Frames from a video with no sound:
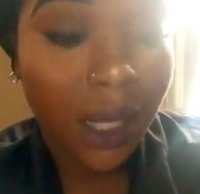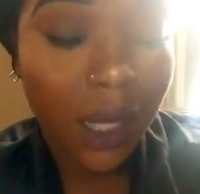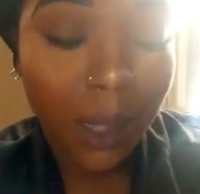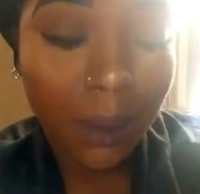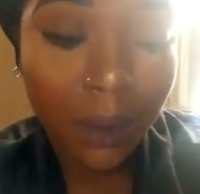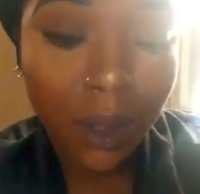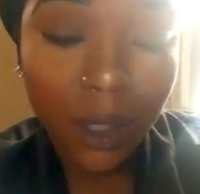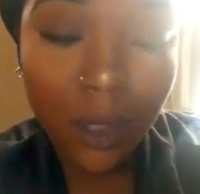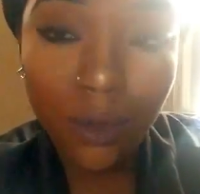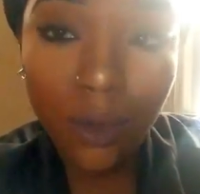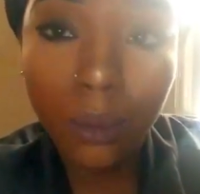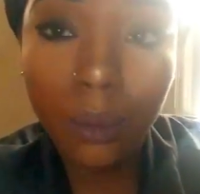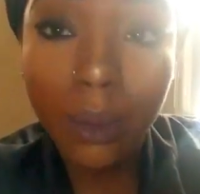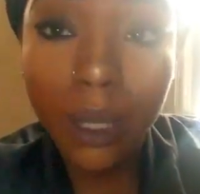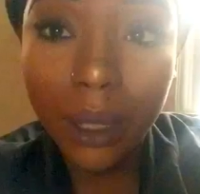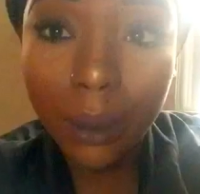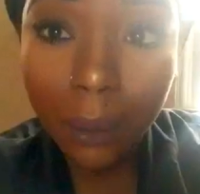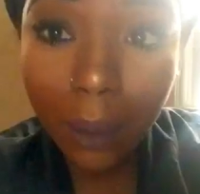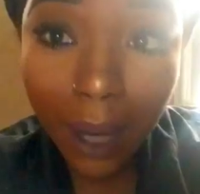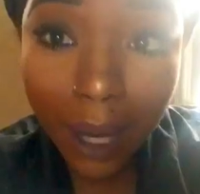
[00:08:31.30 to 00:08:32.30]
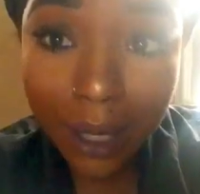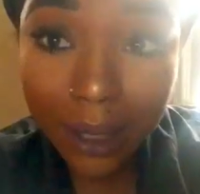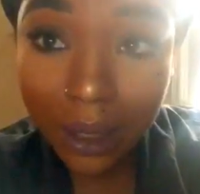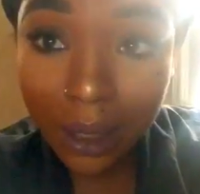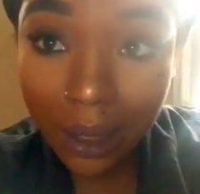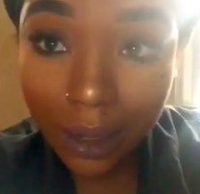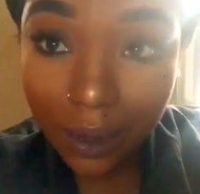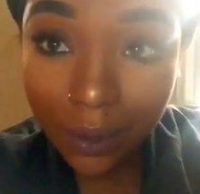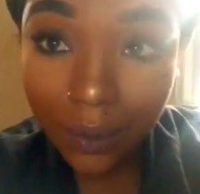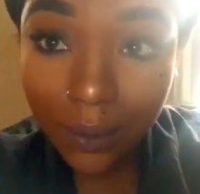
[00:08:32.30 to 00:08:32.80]
I'm going to remain
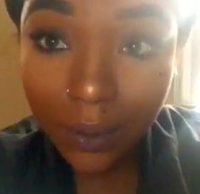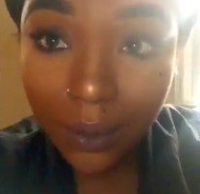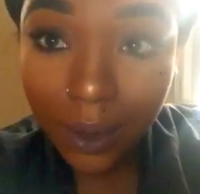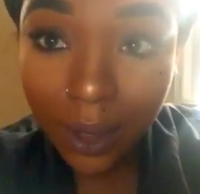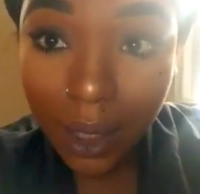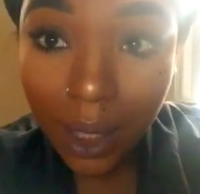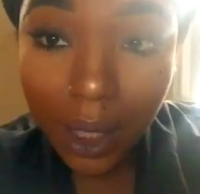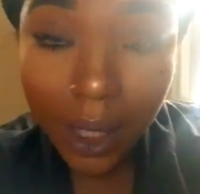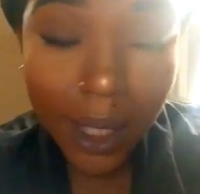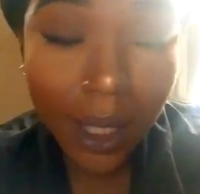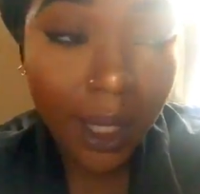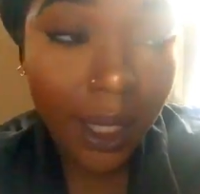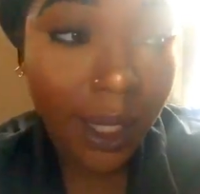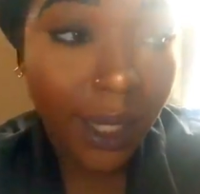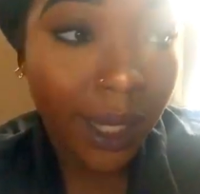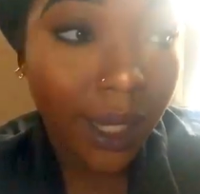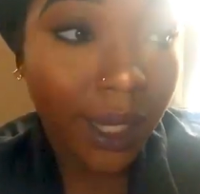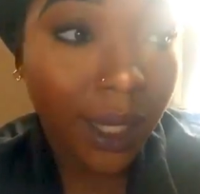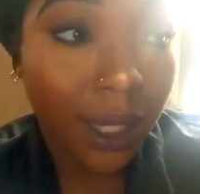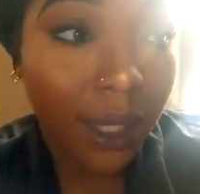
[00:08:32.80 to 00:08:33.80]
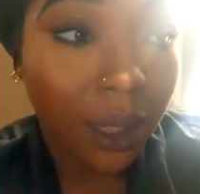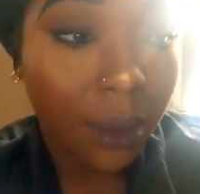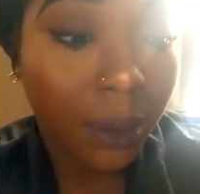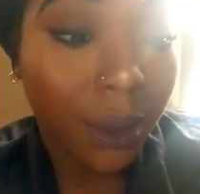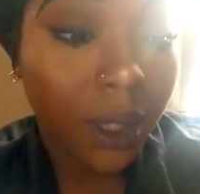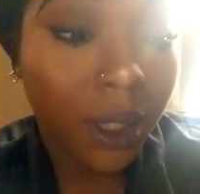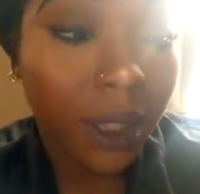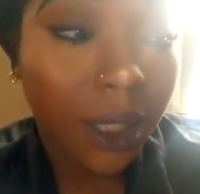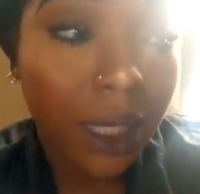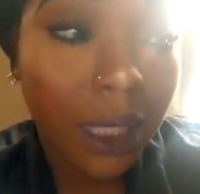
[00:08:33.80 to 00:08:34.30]
positive and I'm
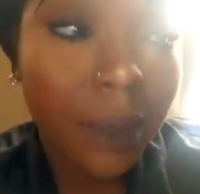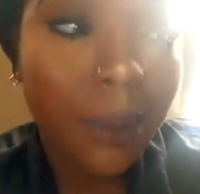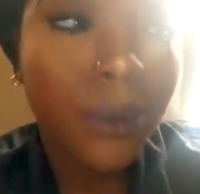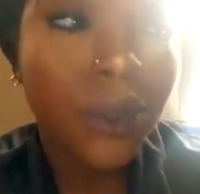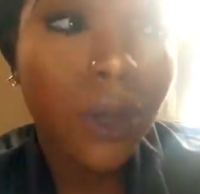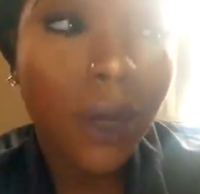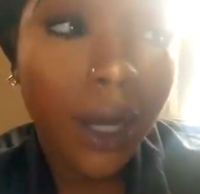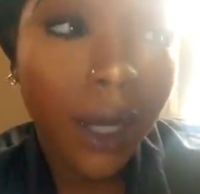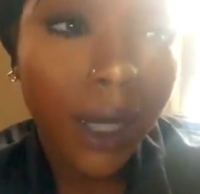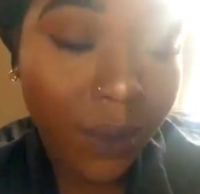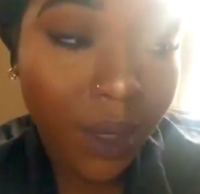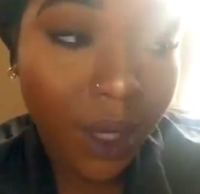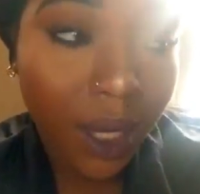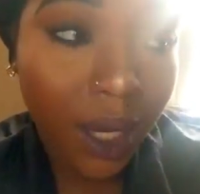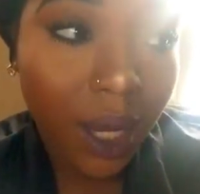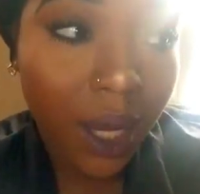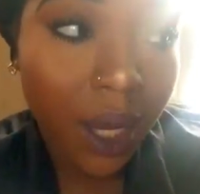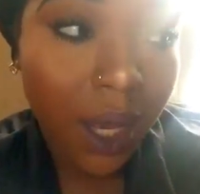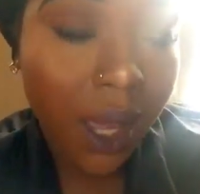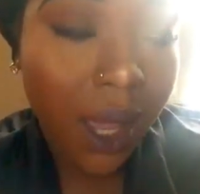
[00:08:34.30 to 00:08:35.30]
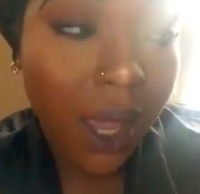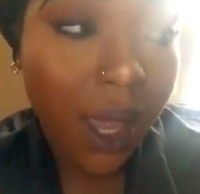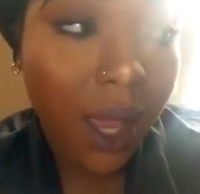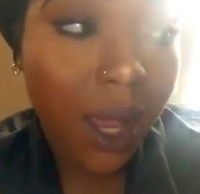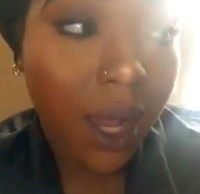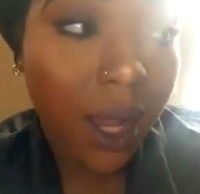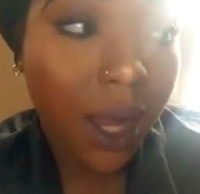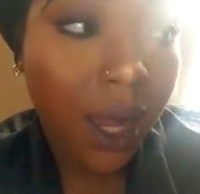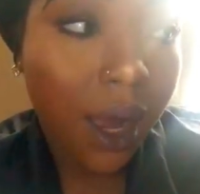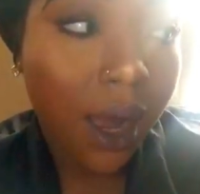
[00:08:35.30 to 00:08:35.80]
going to keep trying.
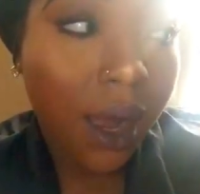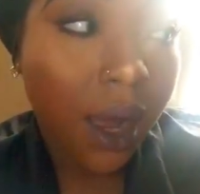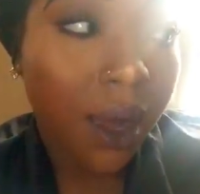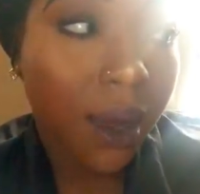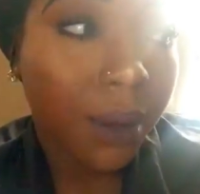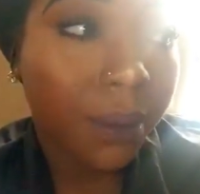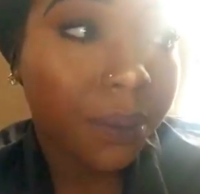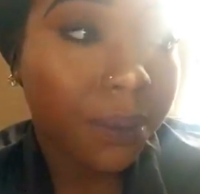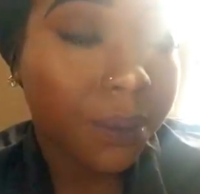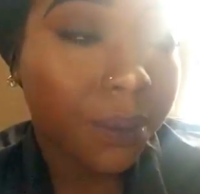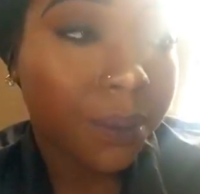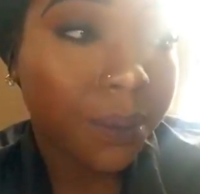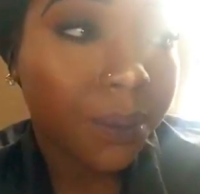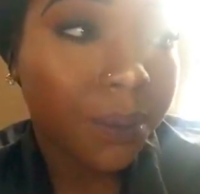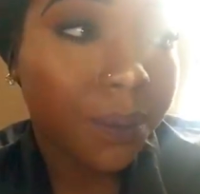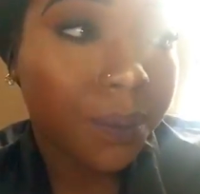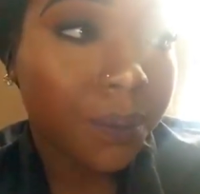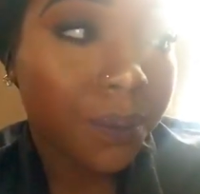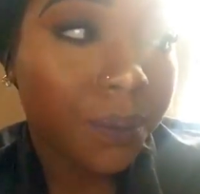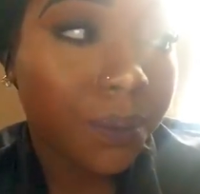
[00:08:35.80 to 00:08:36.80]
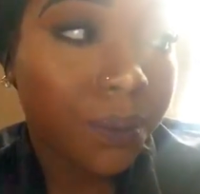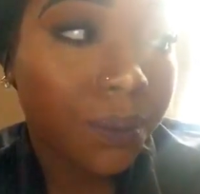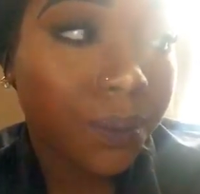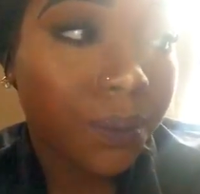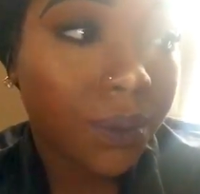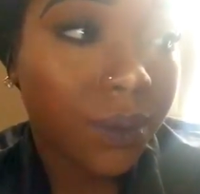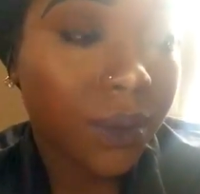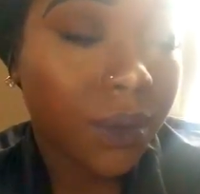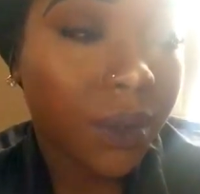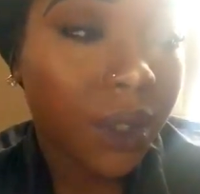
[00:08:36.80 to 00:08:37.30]
Um,
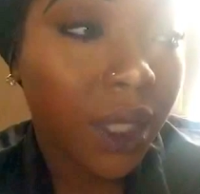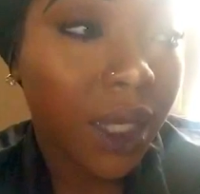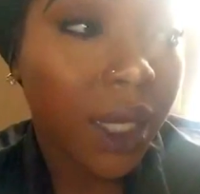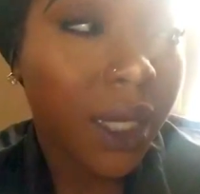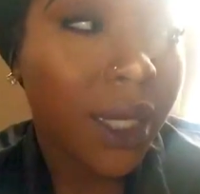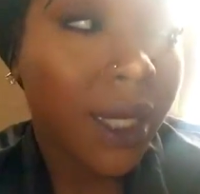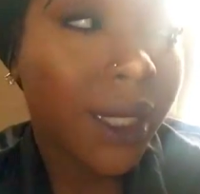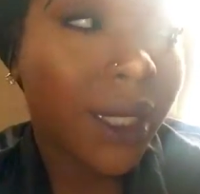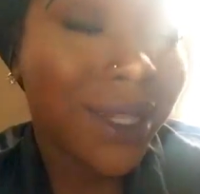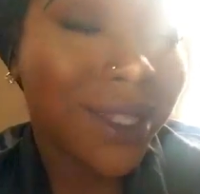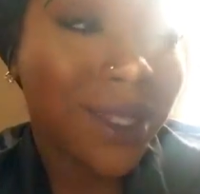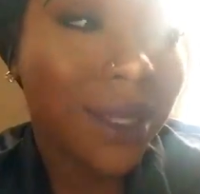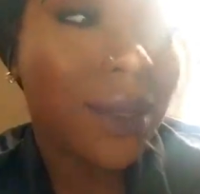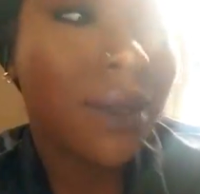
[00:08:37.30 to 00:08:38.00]
and I guess